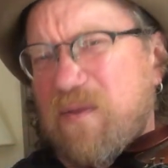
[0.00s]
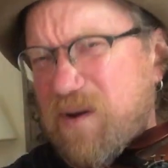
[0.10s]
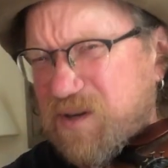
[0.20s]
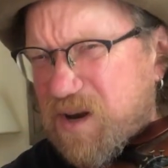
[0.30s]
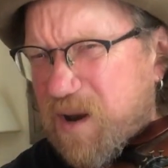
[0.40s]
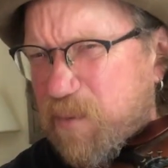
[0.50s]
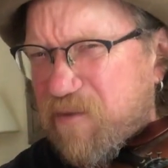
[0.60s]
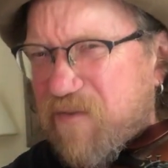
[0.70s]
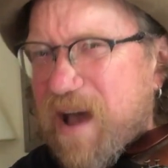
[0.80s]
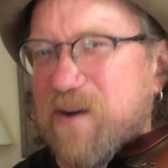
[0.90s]
there's a number
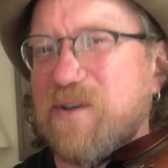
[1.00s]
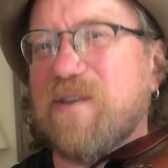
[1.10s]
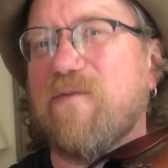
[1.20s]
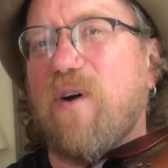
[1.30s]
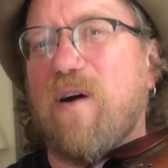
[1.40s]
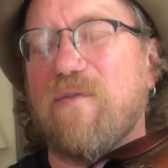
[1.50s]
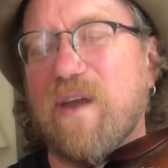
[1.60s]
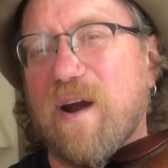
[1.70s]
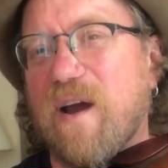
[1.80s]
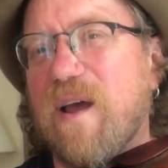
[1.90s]
of factors involved
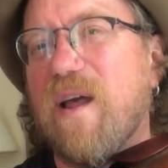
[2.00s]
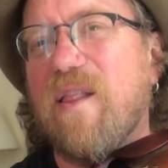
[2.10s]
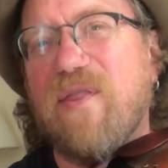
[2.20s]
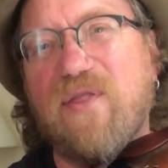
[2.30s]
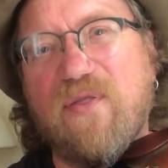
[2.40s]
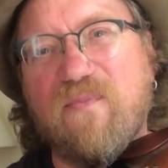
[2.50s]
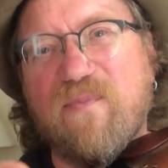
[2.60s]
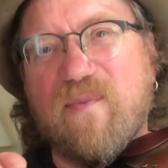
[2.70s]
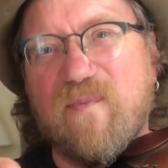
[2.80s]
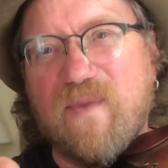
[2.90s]
there.
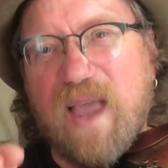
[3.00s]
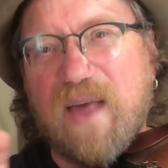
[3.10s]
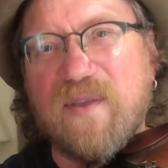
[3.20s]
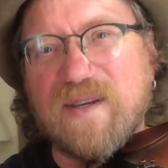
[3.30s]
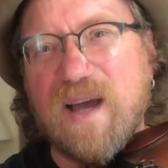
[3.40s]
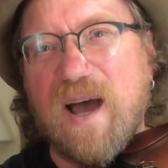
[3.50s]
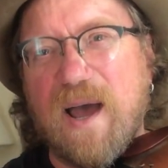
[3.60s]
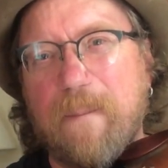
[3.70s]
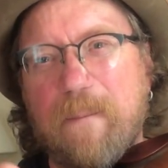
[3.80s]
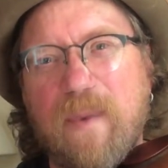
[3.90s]
Take the
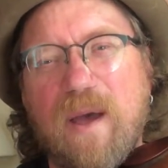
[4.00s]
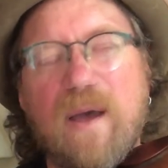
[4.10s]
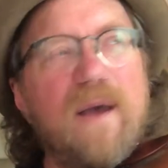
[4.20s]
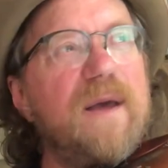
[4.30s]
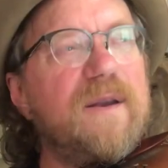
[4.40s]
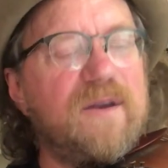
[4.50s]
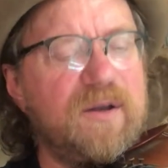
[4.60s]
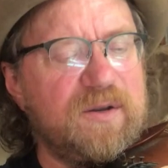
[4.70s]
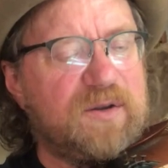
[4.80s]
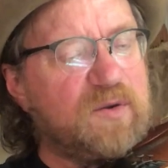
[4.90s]
time
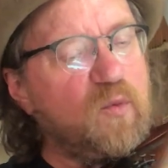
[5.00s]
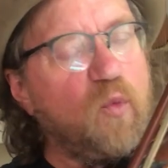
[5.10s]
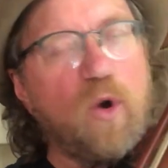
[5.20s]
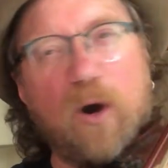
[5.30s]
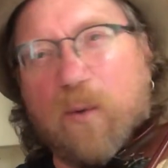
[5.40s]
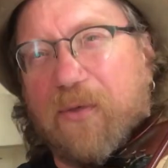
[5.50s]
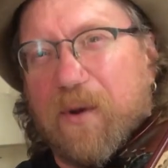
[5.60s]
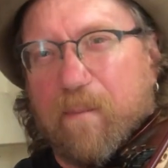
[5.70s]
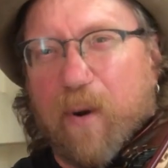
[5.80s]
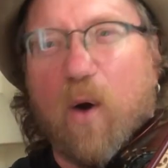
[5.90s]
to work with
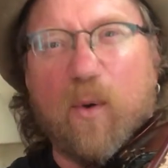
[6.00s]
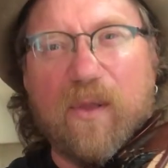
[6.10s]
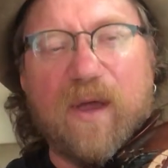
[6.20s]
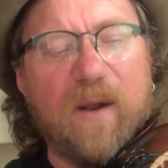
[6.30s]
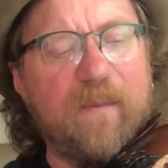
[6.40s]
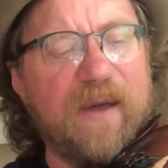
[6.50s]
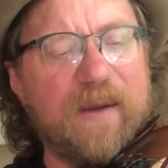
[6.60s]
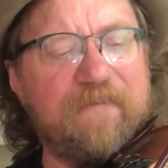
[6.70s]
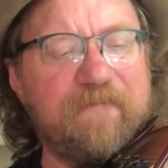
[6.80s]
your bow a little bit,